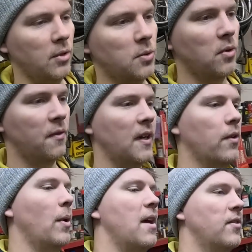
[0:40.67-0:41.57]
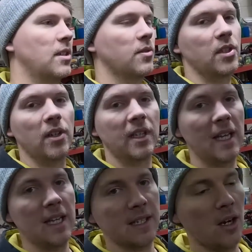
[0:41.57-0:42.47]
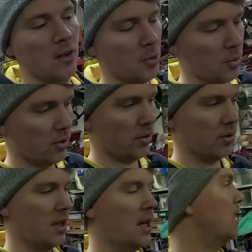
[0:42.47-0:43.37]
We just want to figure out what every single circuit is on the board.